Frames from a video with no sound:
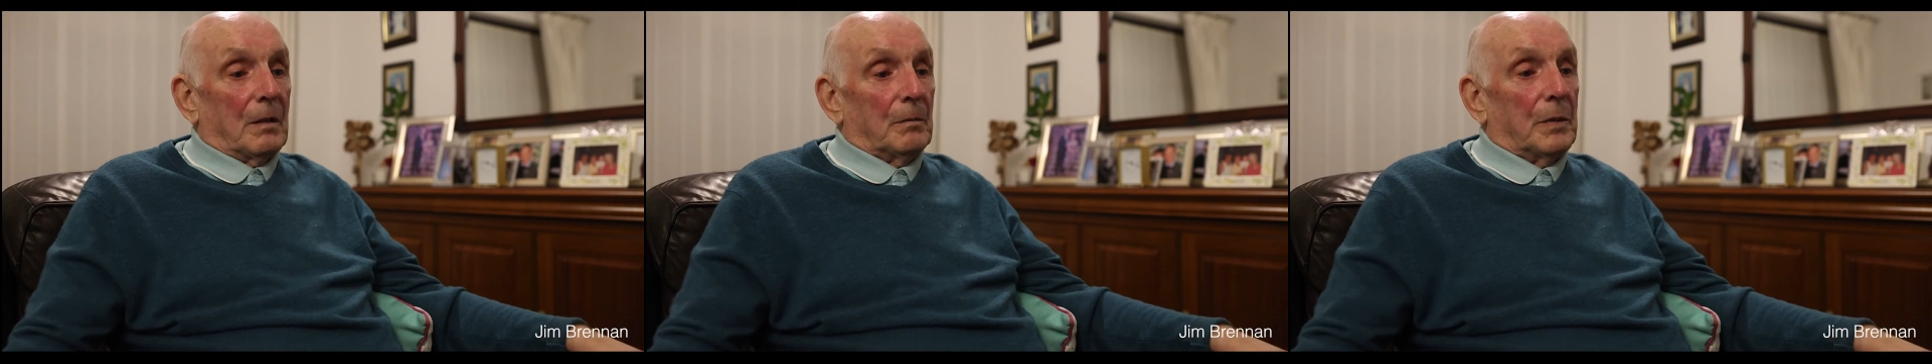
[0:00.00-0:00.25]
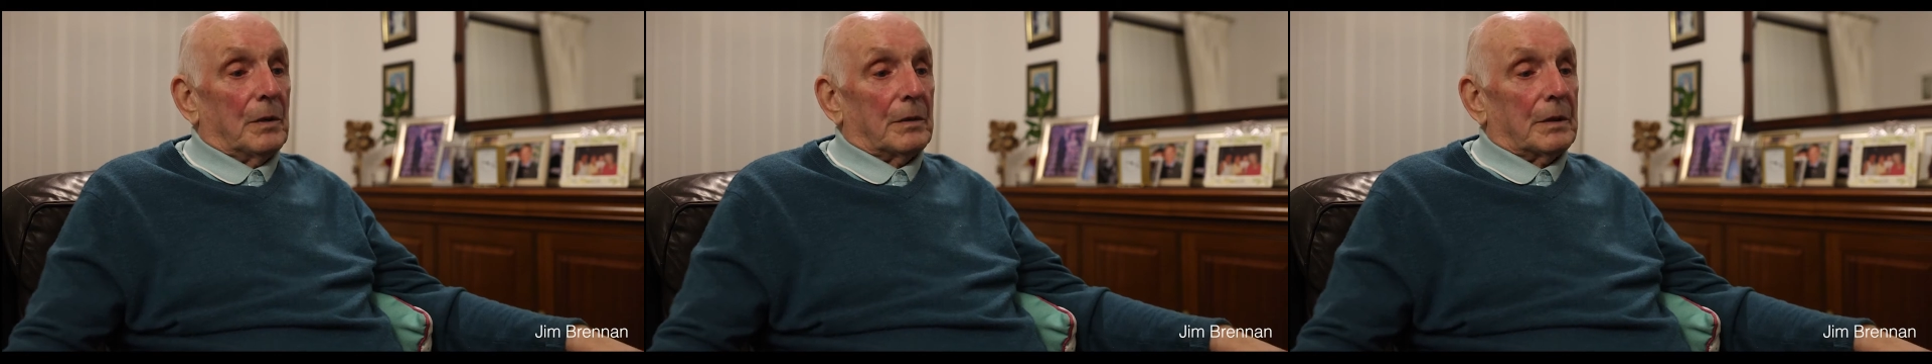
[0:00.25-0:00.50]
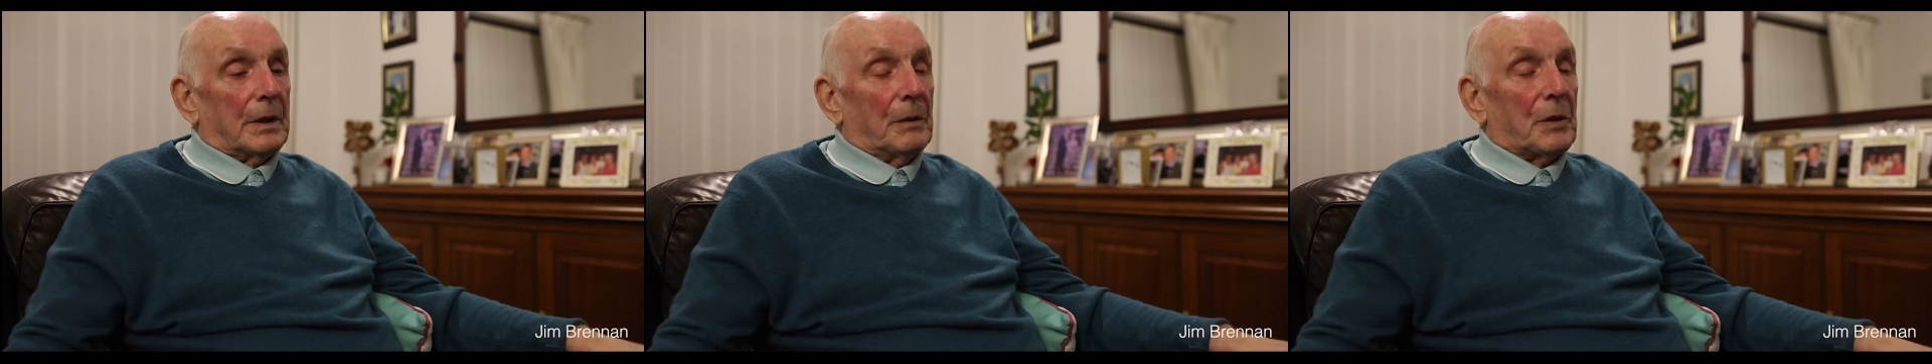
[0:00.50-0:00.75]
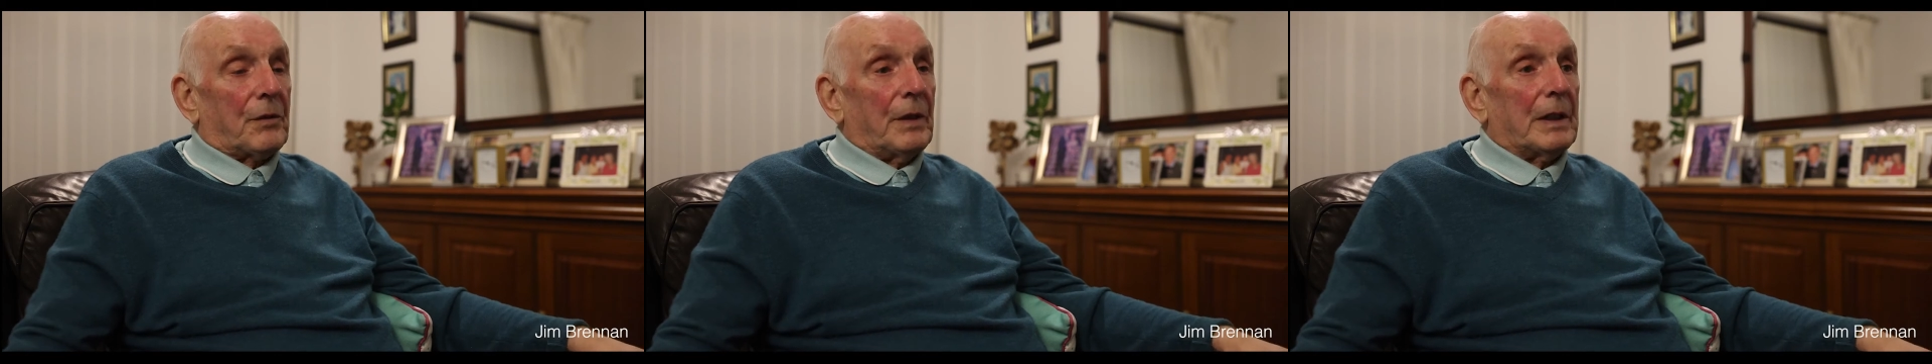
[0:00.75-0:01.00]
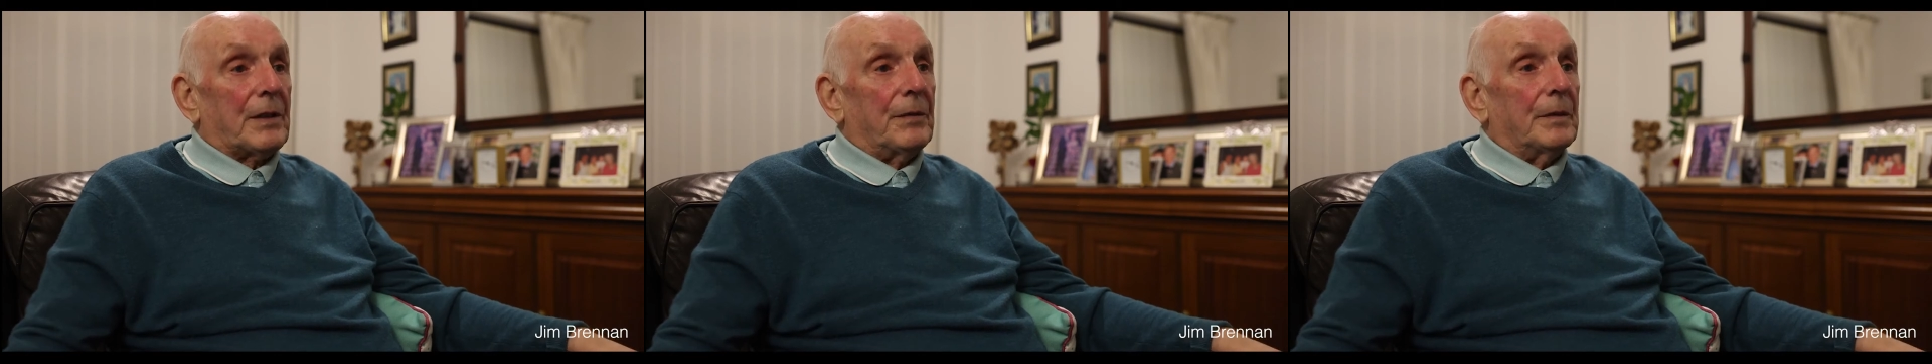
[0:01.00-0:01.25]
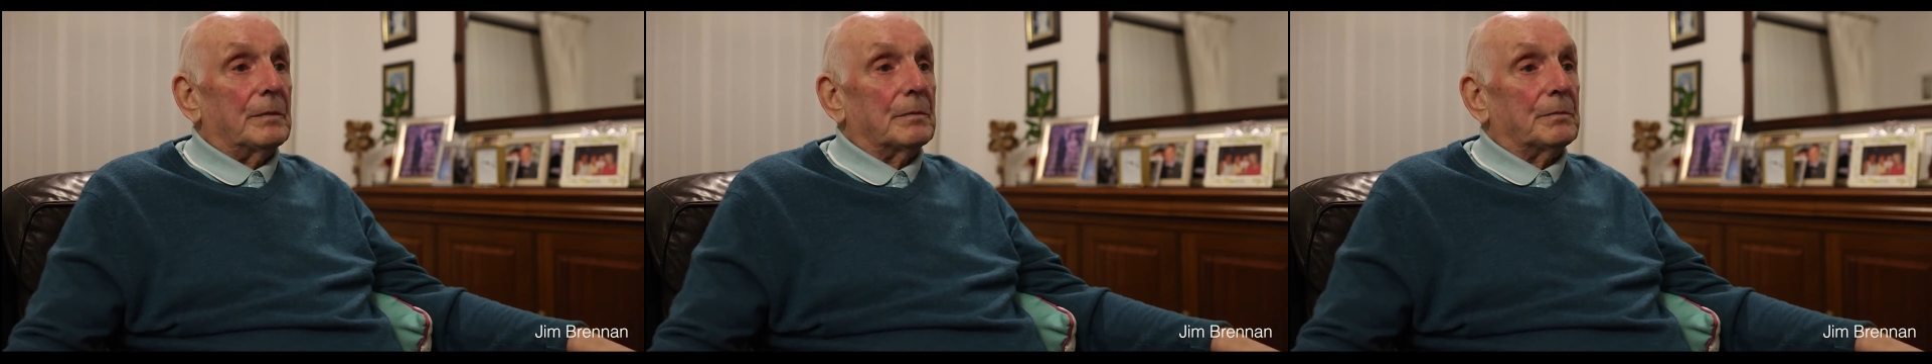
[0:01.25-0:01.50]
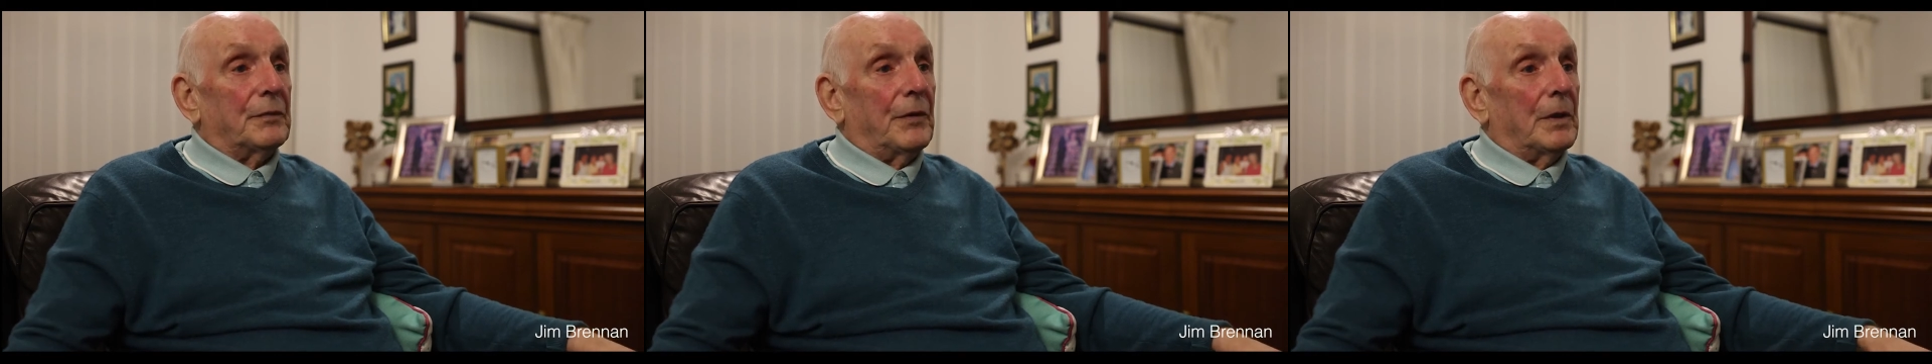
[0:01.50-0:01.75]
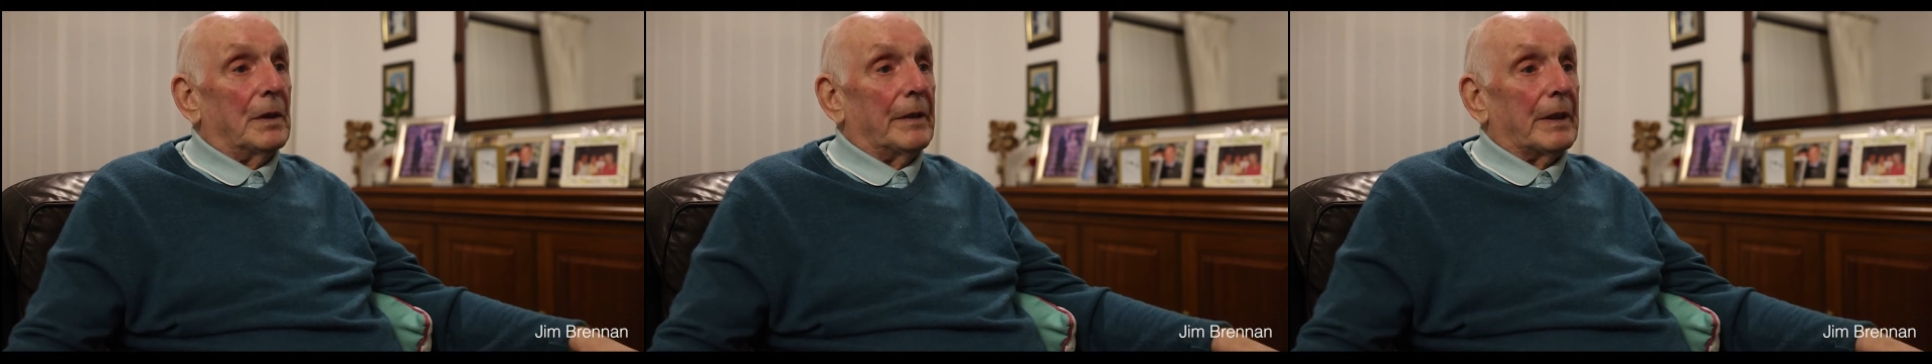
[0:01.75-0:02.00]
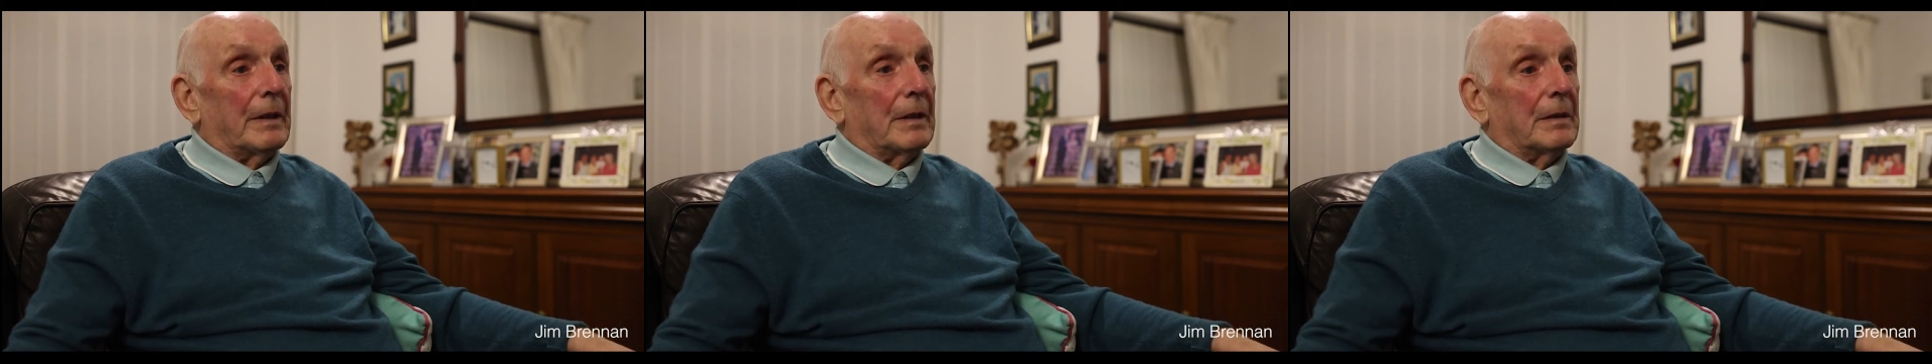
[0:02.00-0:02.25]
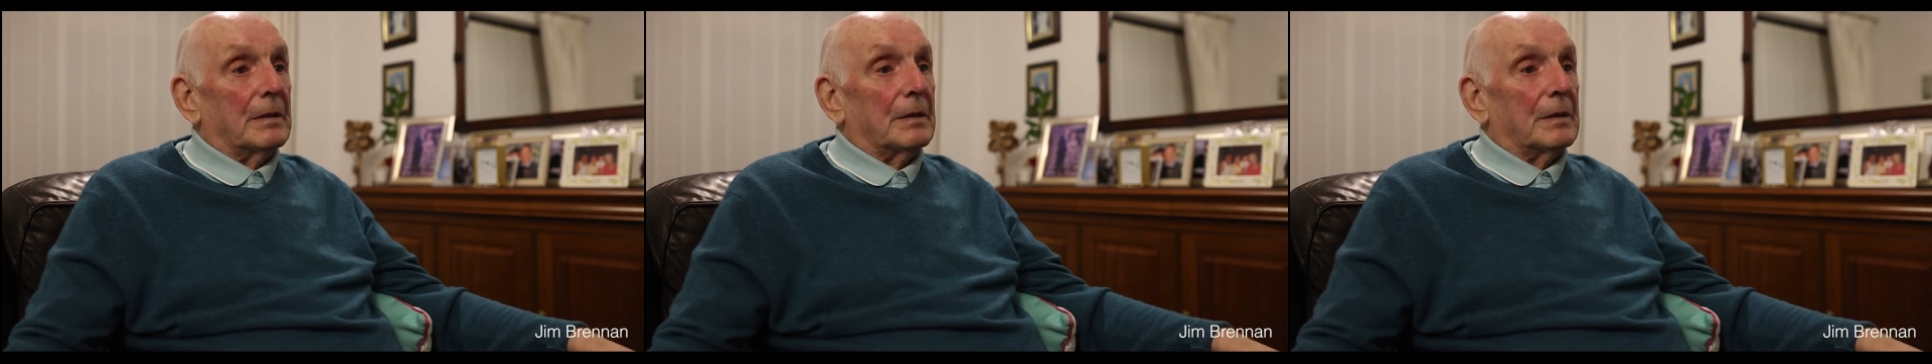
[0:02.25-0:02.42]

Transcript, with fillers: but they was transferring,